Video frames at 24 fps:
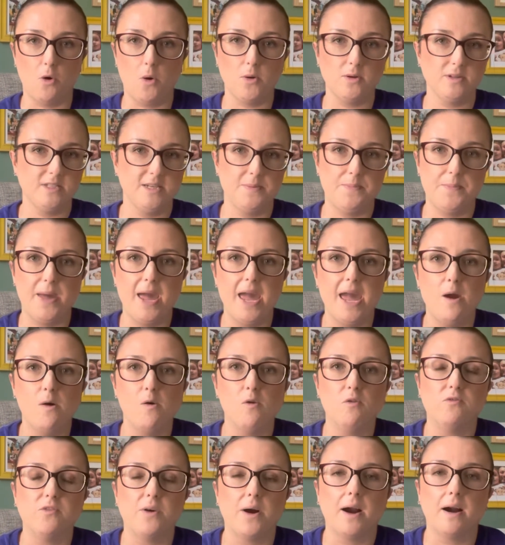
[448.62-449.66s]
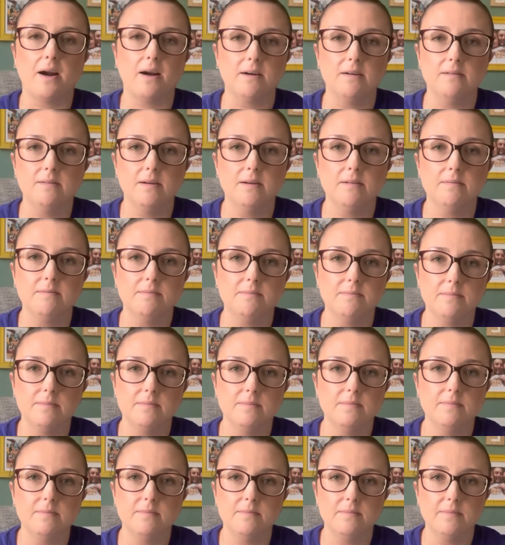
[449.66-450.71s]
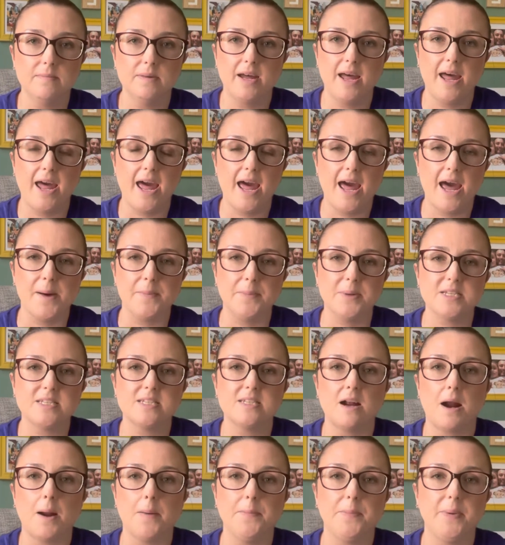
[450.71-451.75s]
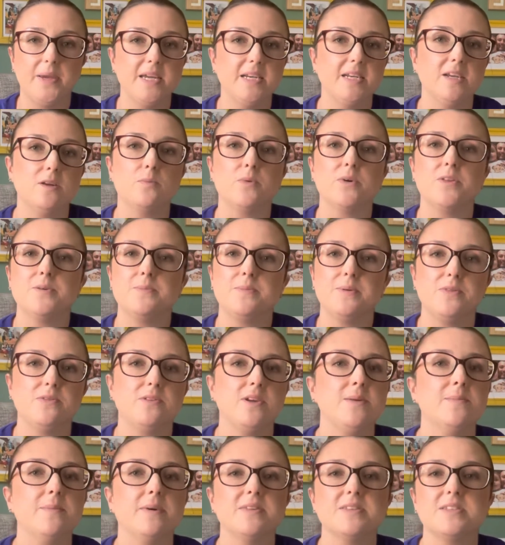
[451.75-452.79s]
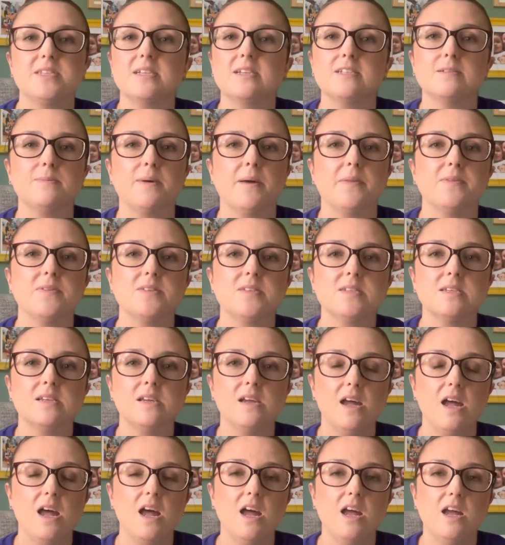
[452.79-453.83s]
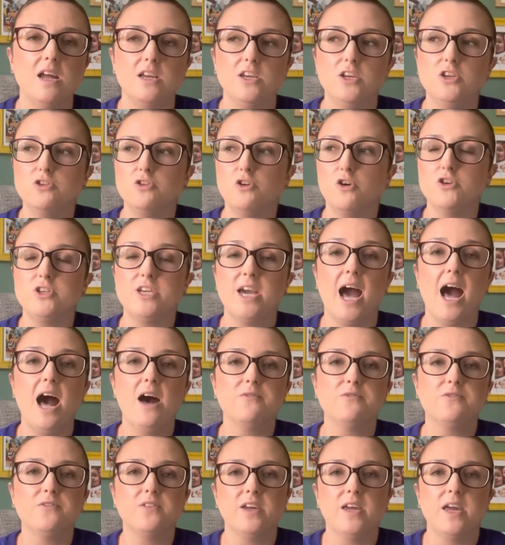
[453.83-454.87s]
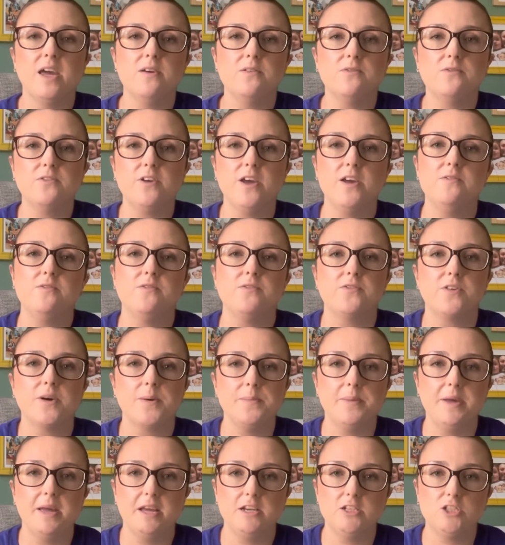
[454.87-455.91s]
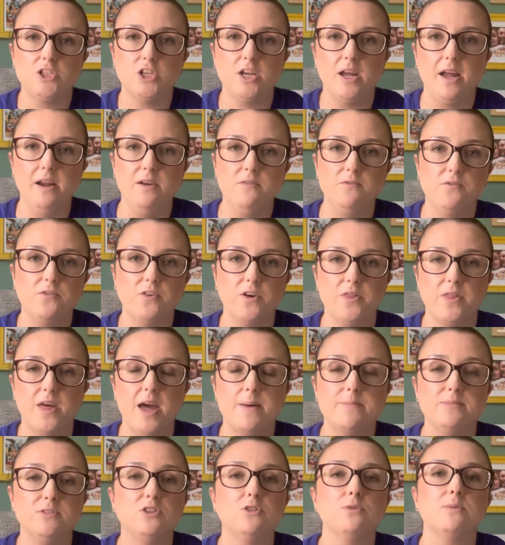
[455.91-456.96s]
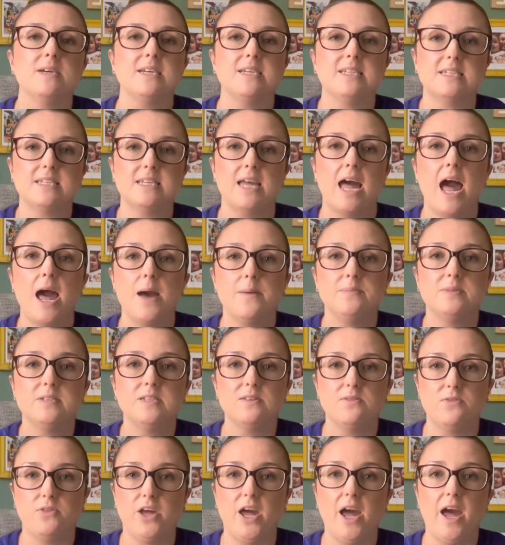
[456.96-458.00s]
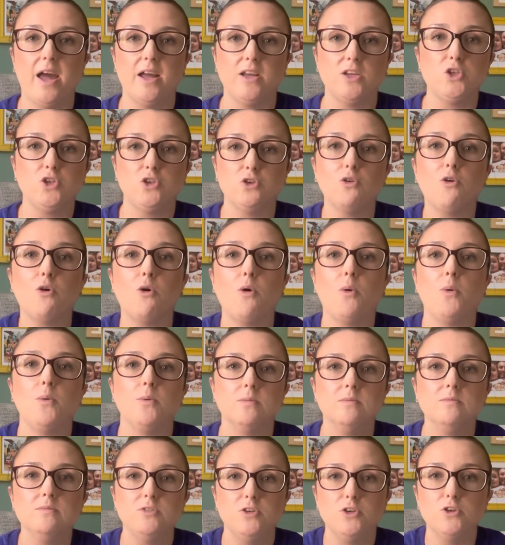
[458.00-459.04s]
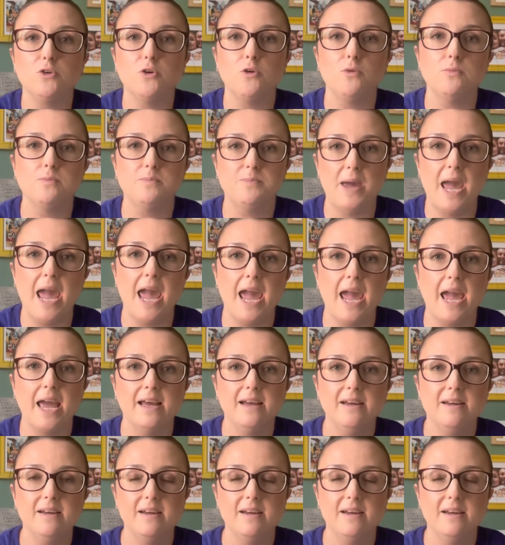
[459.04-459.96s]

to pay over a certain period, whether it be 3 months, 6 months, you have to give information for them to accept that you'll pay.